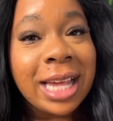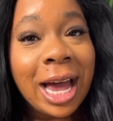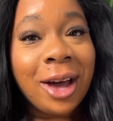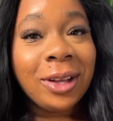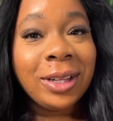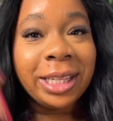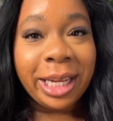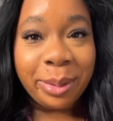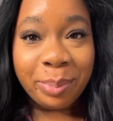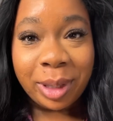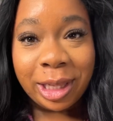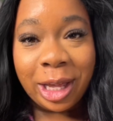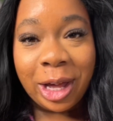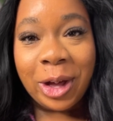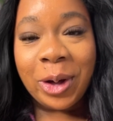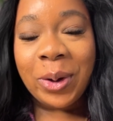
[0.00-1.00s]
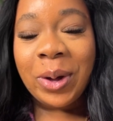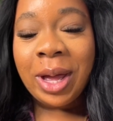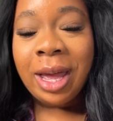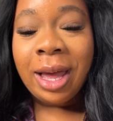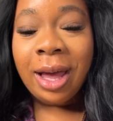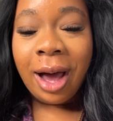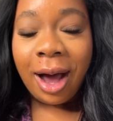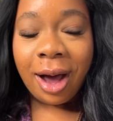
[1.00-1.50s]
I'll link below
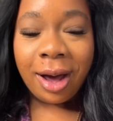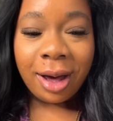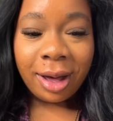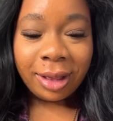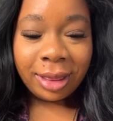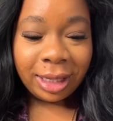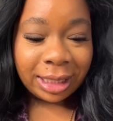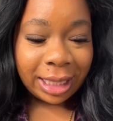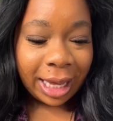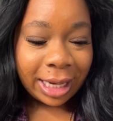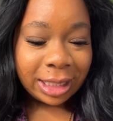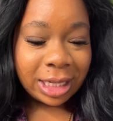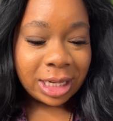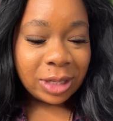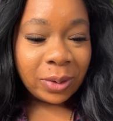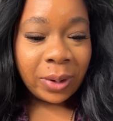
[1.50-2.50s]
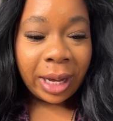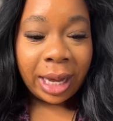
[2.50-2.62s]
these lashes on